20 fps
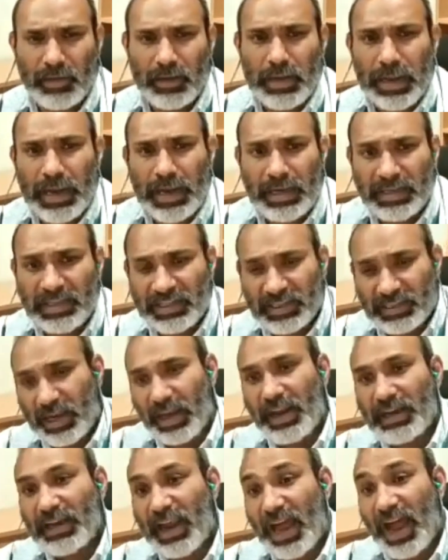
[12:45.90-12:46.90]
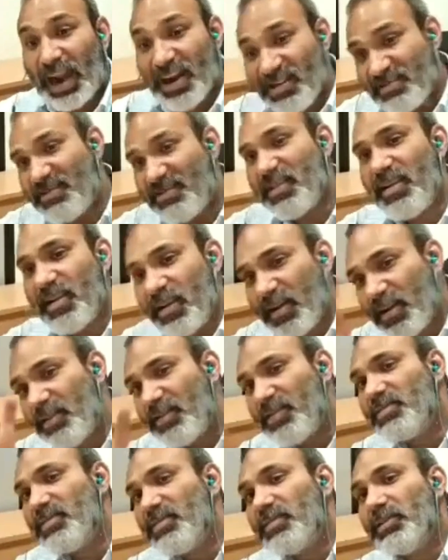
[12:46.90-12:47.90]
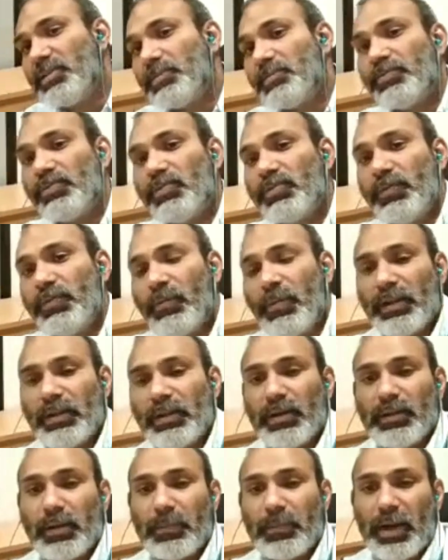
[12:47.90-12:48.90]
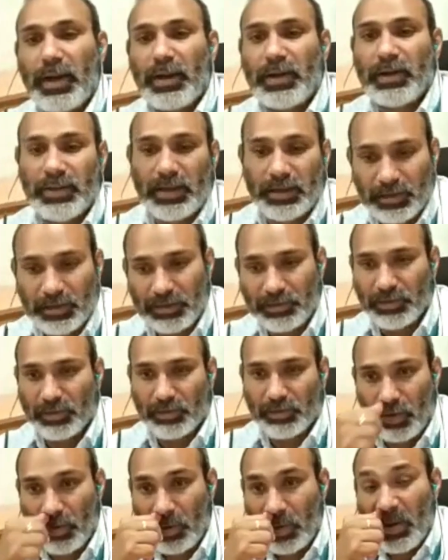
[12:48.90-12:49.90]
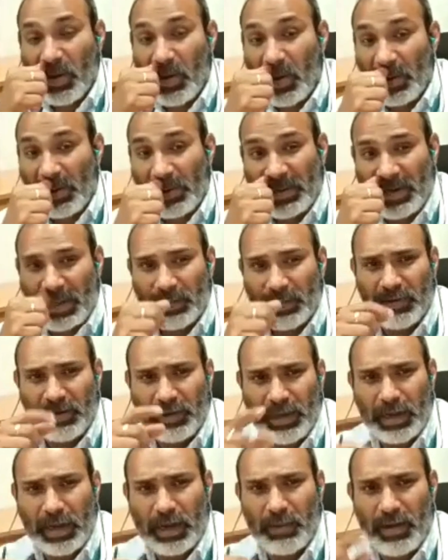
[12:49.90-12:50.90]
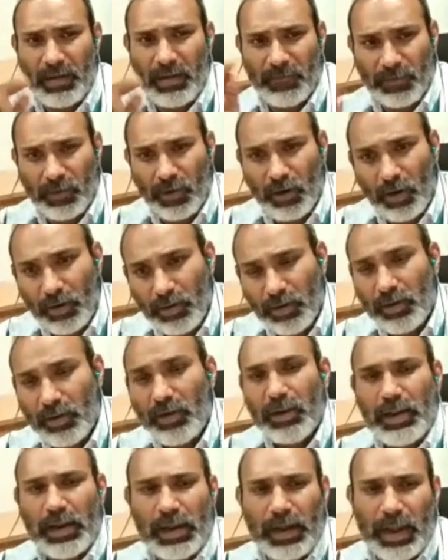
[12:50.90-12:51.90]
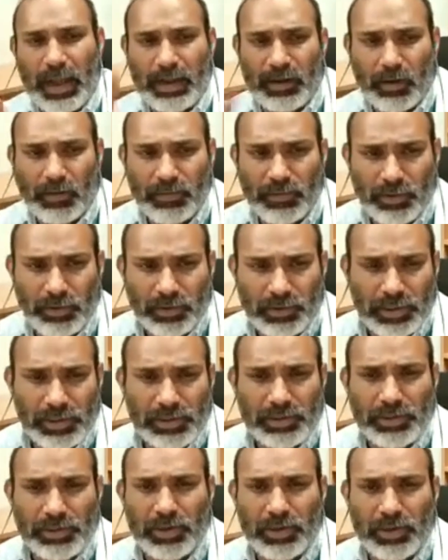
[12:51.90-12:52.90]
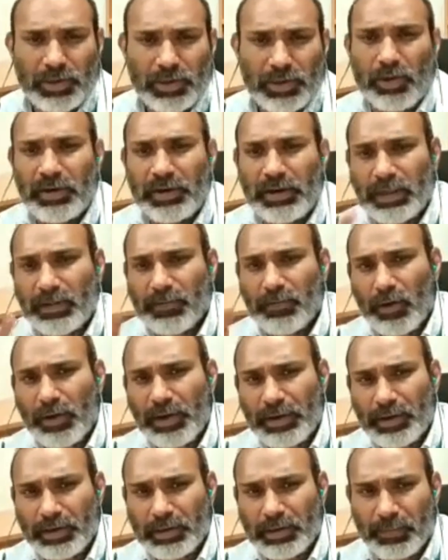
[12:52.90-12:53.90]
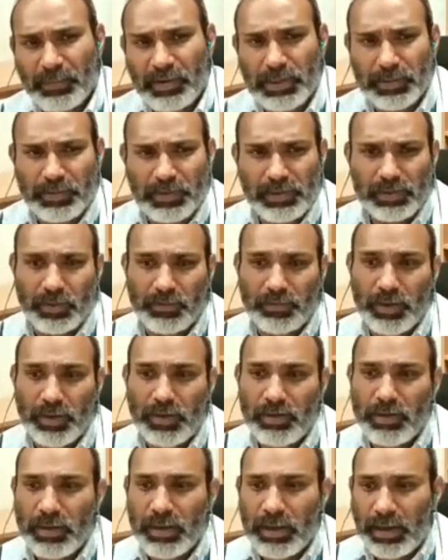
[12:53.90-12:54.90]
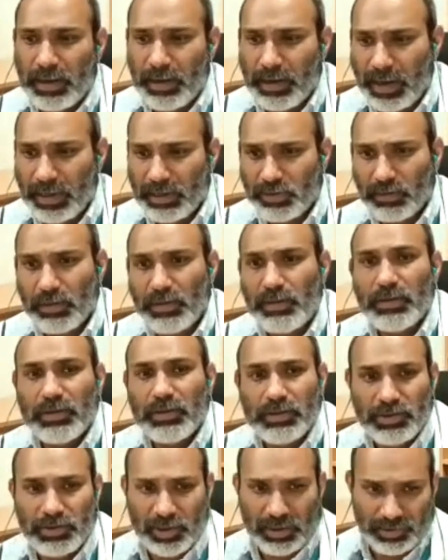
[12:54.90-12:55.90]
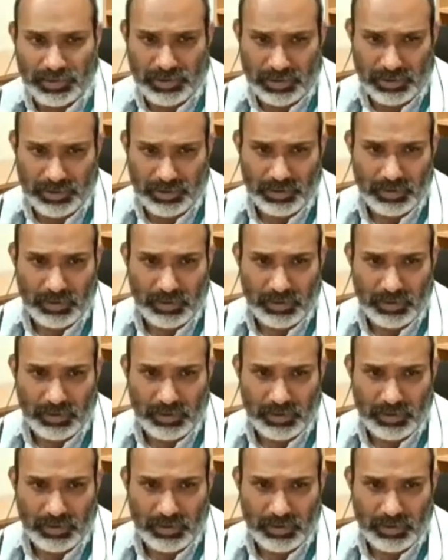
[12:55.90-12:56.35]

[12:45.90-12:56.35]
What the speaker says: it is correct until and unless it is proved by the other party that it is wrong, or it has been taken by fraud, lack of jurisdiction, or it has violated the principles of the natural justice.